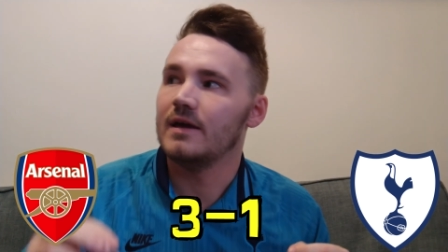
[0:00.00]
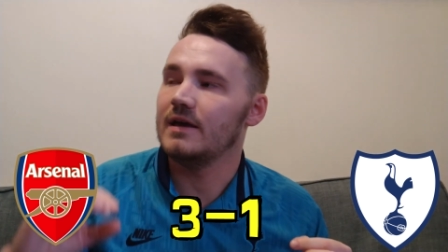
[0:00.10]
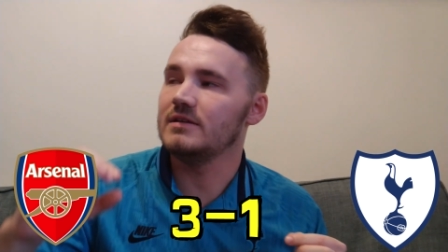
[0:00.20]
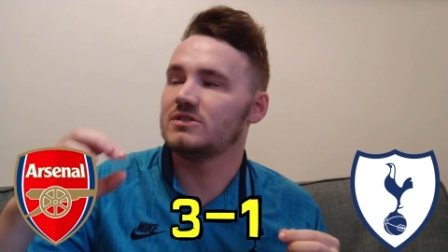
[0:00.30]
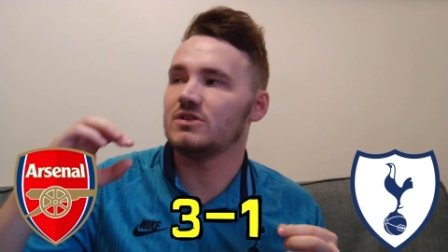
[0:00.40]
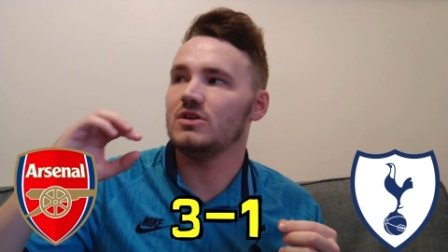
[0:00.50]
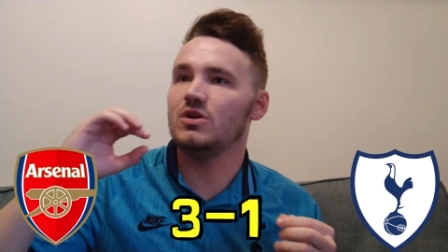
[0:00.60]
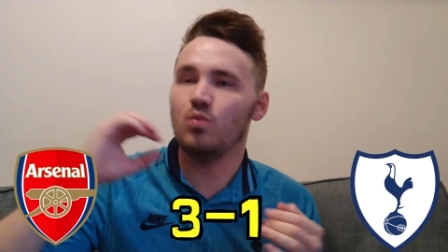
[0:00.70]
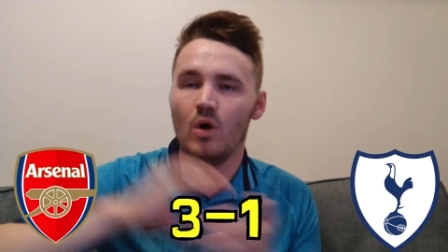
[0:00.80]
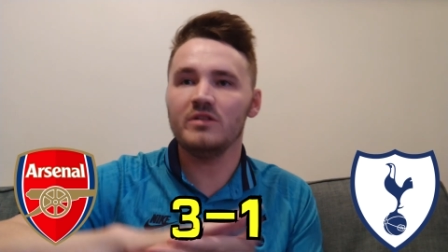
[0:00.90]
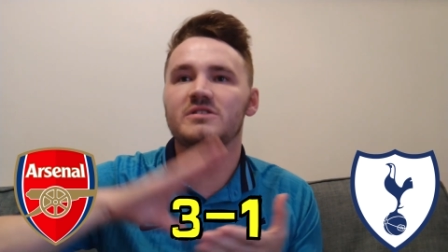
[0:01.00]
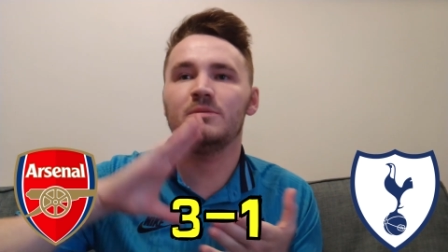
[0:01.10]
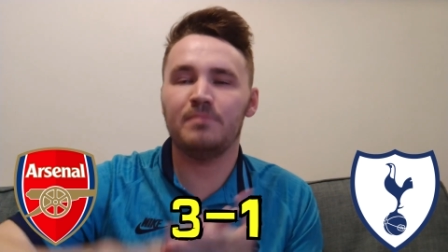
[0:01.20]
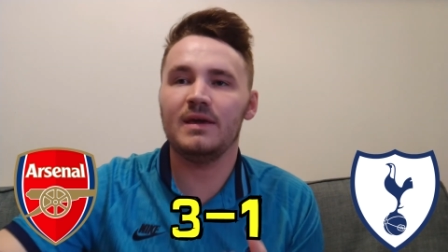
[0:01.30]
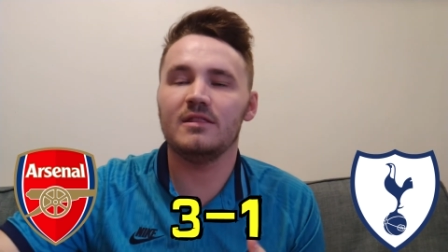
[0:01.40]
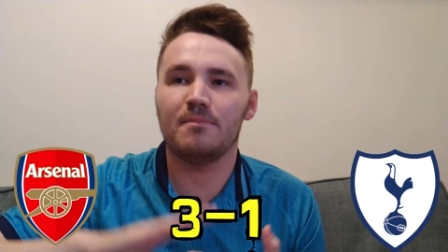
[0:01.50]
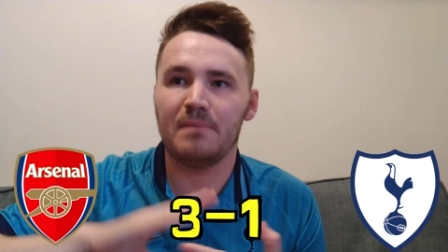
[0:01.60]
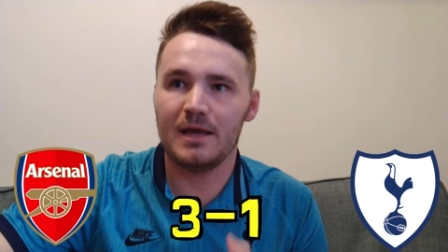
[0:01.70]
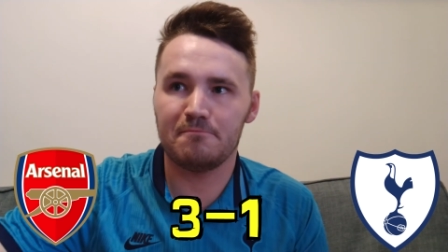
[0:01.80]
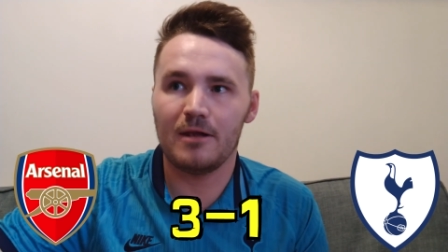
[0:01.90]
is you want to be the
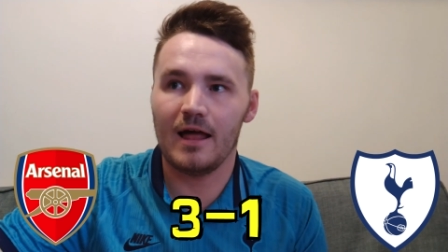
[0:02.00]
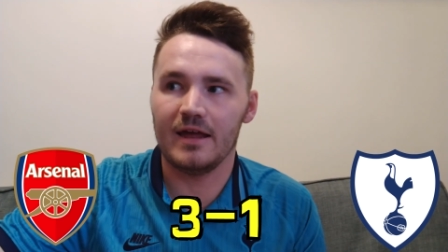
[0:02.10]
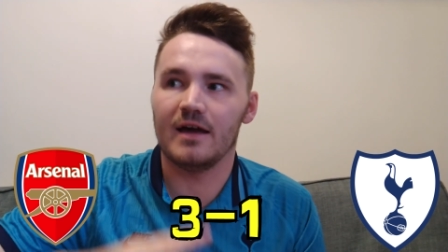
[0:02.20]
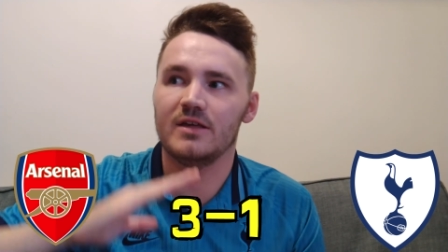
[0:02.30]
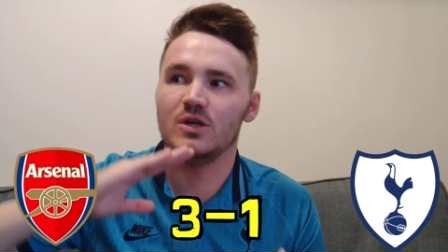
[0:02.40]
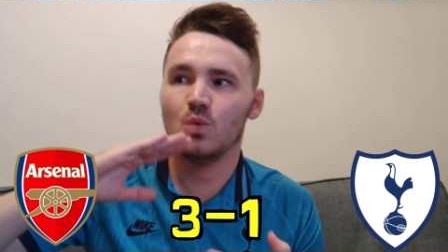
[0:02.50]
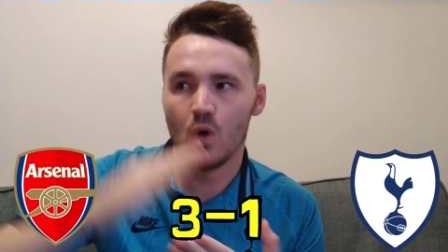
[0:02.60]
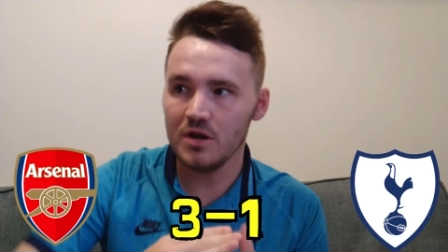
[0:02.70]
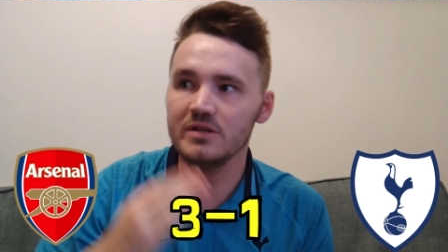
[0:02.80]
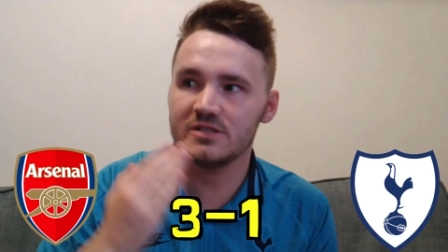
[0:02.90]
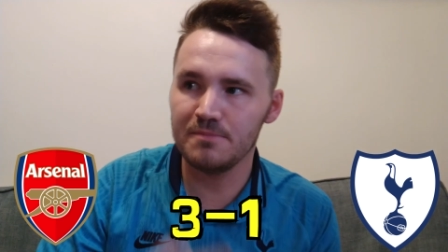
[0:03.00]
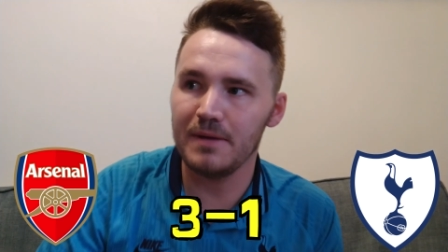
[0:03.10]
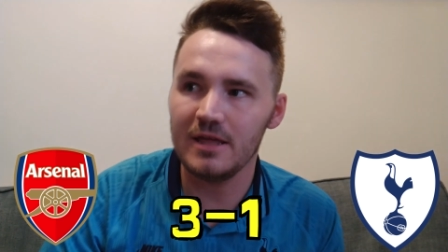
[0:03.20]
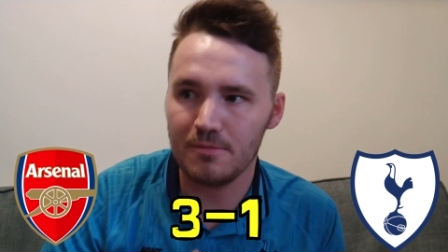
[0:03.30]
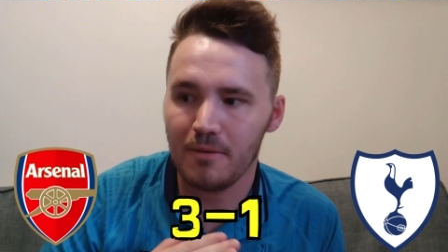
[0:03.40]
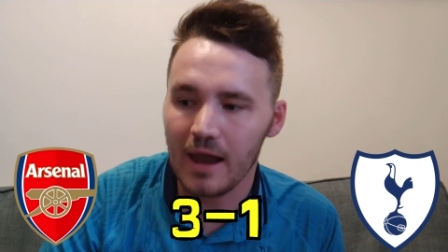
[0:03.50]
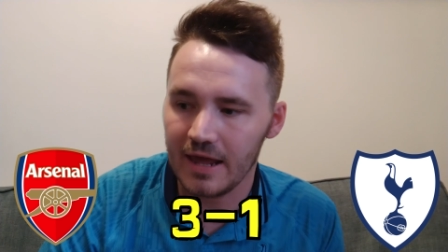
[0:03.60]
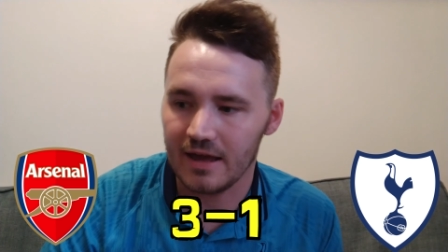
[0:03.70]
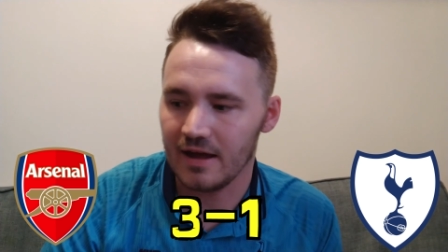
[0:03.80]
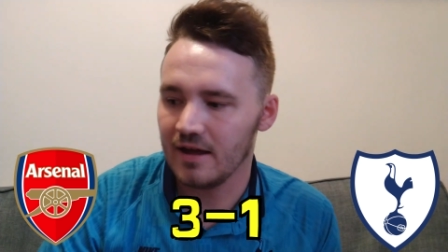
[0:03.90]
big player. You want to be the
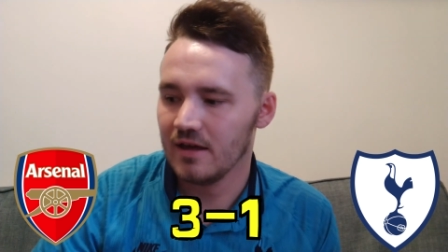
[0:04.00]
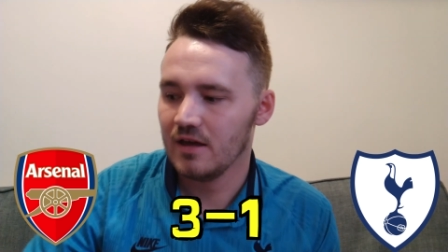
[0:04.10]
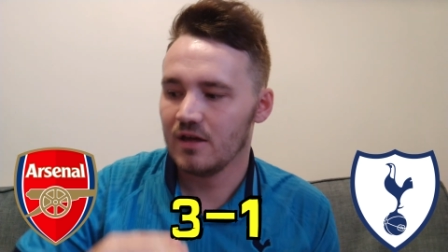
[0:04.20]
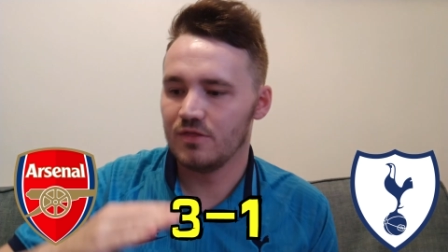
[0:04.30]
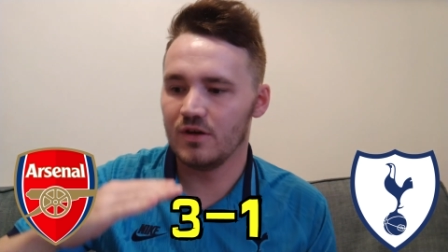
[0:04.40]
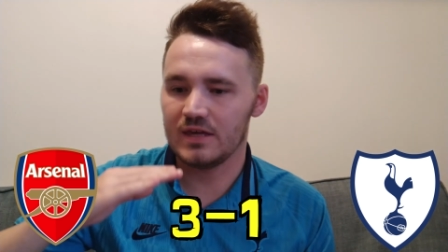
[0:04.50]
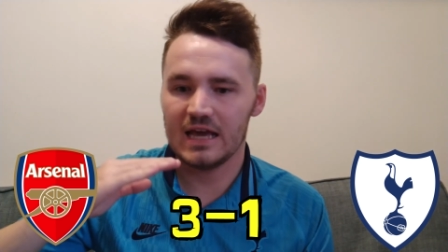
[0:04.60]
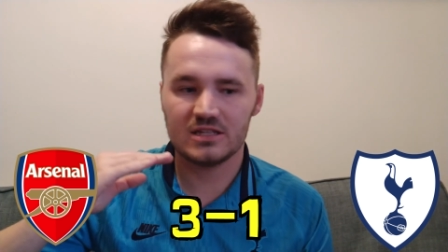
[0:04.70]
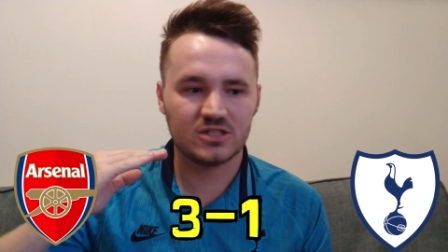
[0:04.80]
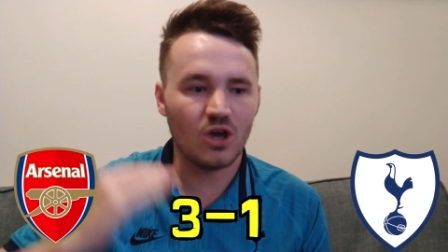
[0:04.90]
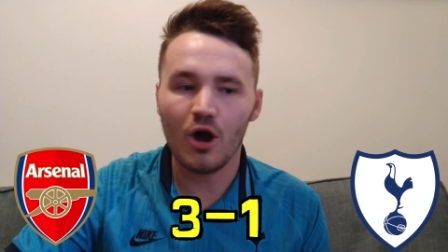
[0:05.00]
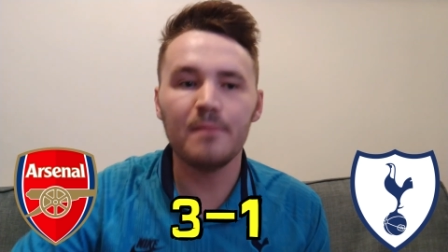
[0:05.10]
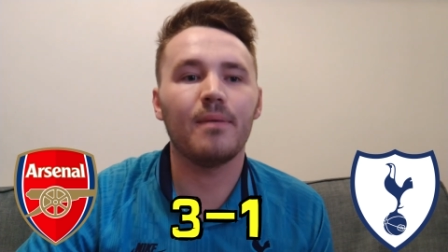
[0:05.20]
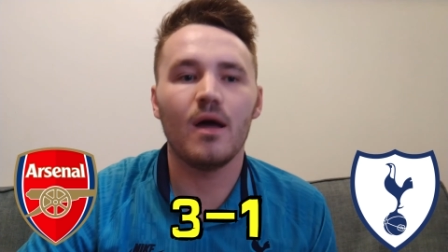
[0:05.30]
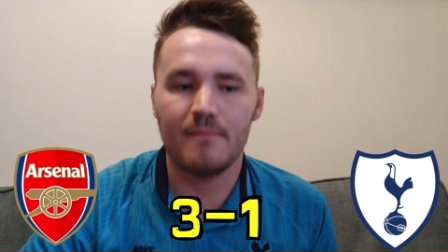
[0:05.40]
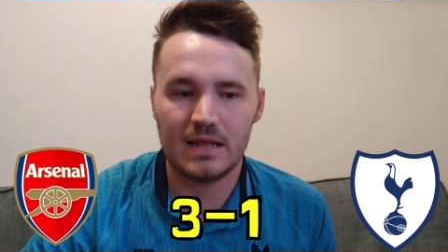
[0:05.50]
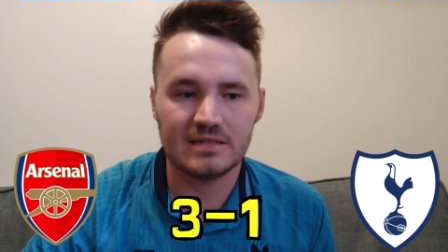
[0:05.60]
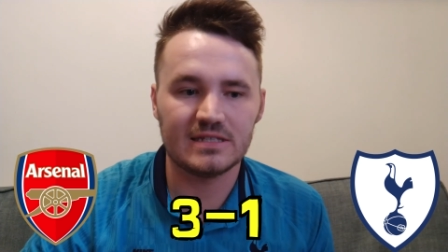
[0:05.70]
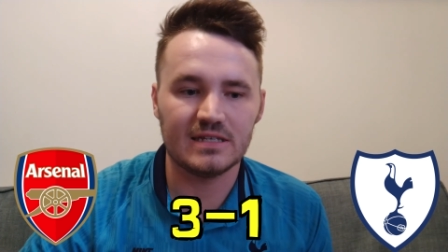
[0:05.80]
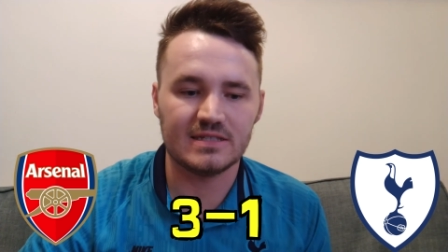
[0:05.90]
player that gets signed by Man
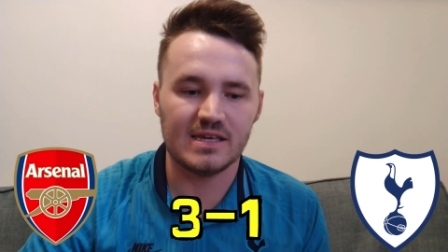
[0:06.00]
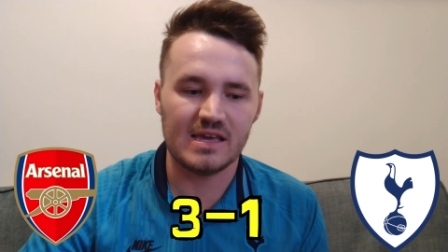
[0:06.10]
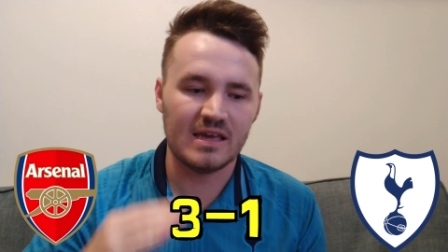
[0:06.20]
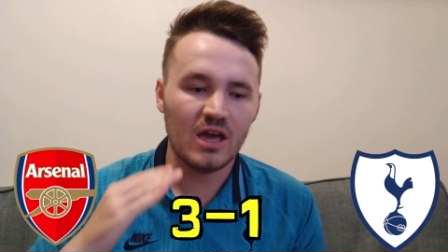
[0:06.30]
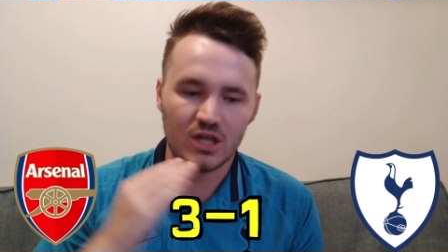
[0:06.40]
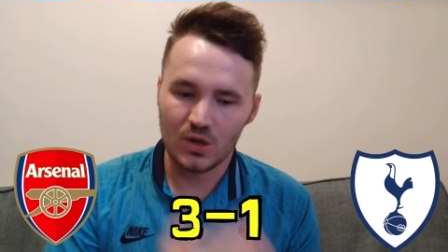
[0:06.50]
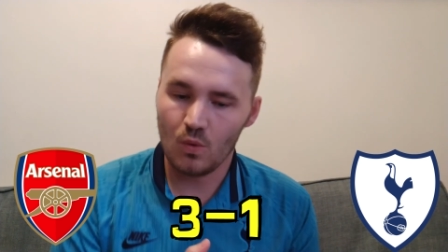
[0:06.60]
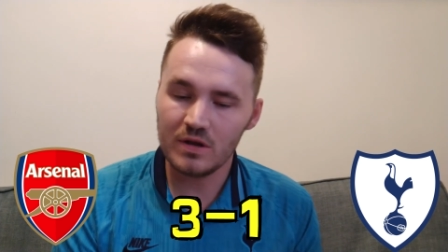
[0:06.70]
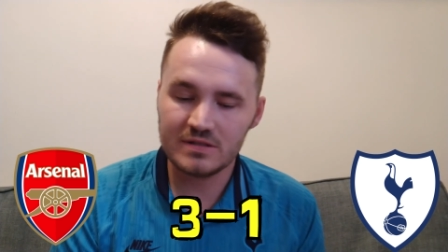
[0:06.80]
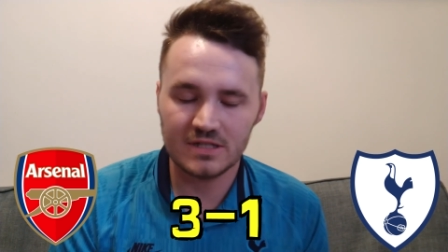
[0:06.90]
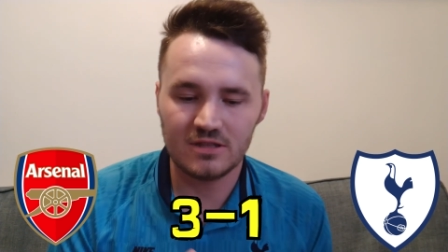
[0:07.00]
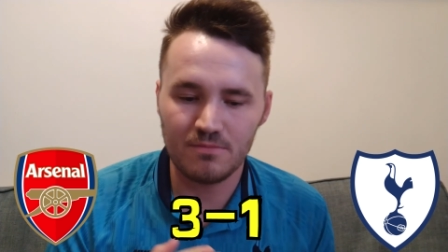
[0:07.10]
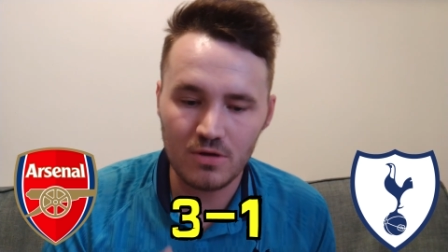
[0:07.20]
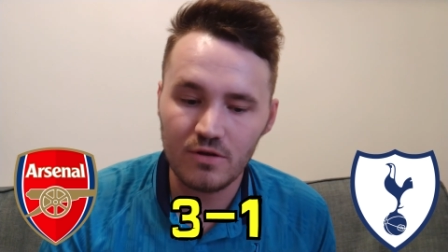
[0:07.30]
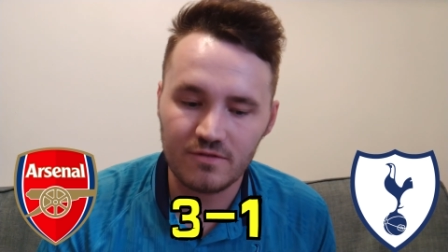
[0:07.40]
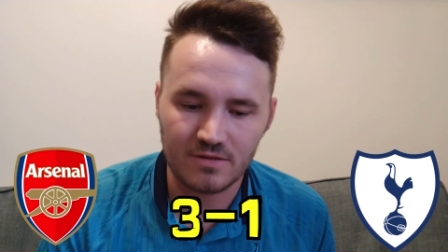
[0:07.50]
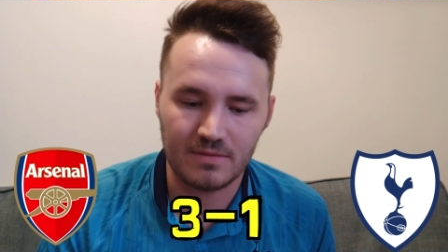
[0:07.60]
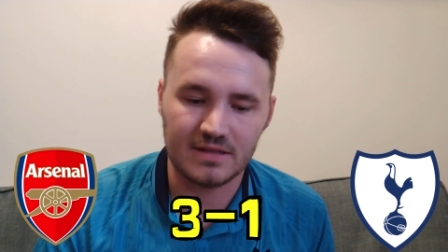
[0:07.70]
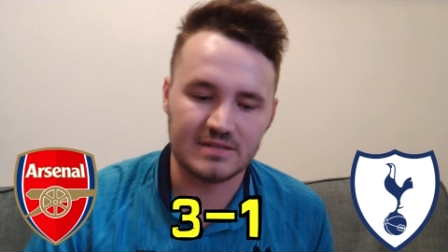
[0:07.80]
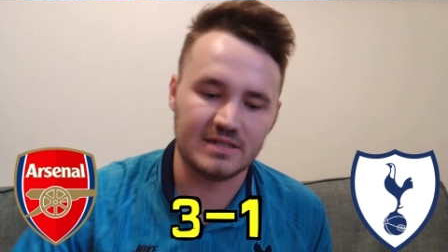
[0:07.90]
City. You wanted the move to
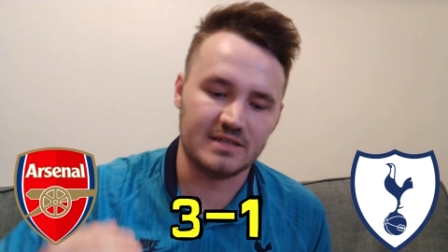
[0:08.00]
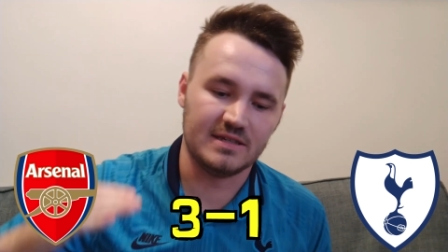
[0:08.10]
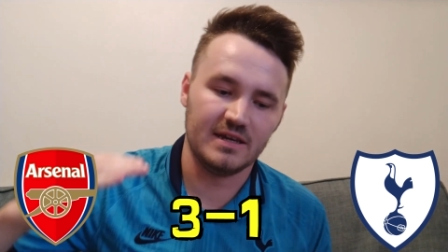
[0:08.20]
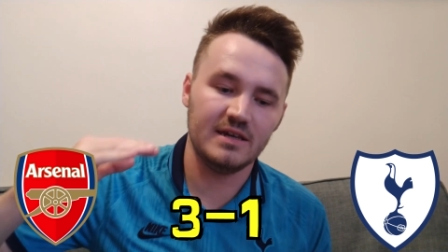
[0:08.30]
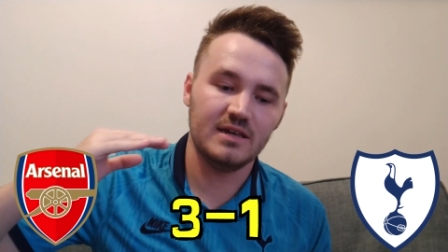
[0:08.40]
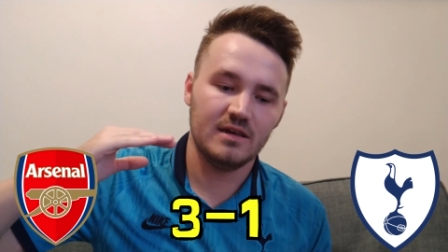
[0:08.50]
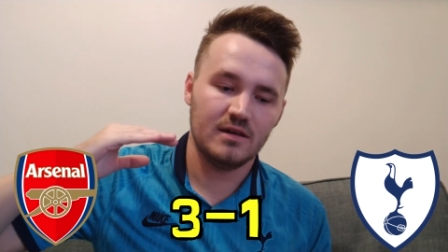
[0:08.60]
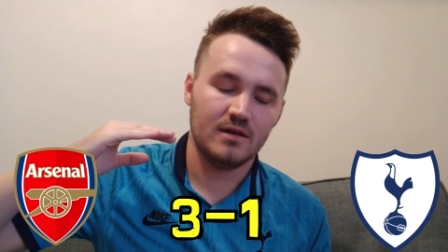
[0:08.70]
Man City